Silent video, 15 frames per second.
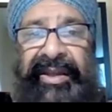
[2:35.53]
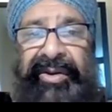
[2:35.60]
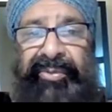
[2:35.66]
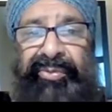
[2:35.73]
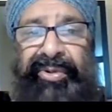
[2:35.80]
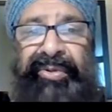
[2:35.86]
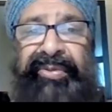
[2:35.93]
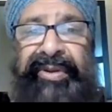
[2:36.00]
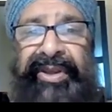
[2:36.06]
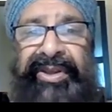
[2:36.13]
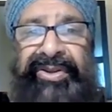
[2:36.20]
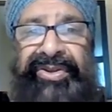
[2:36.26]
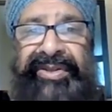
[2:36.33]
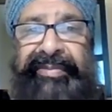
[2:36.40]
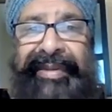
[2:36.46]
would we
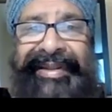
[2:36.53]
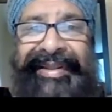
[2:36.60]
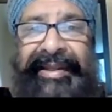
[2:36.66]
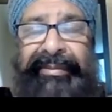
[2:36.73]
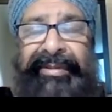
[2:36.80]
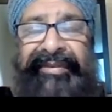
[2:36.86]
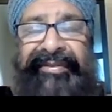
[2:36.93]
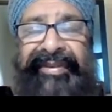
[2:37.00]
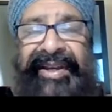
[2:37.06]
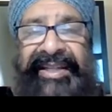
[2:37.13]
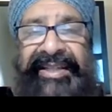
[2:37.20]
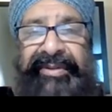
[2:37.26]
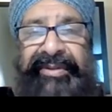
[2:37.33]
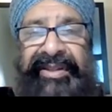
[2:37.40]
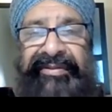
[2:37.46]
use mandibular
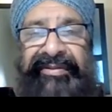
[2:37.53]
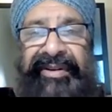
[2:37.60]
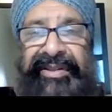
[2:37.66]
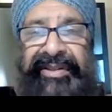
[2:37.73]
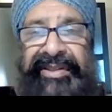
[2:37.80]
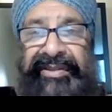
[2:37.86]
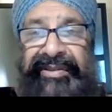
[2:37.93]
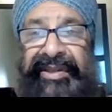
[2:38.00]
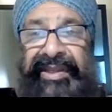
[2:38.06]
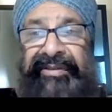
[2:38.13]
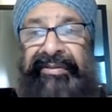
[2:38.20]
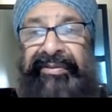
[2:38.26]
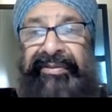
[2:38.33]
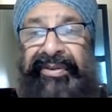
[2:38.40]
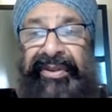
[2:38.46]
advancement devices
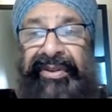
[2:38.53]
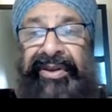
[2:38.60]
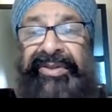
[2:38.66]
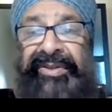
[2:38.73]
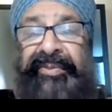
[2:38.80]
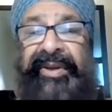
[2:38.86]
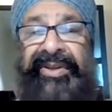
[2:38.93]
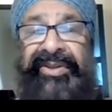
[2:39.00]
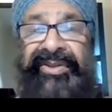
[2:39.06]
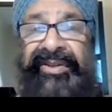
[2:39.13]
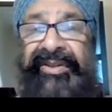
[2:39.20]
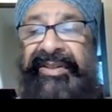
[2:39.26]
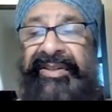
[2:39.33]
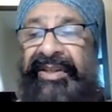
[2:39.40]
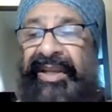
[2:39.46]
even for those
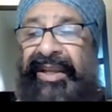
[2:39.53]
patients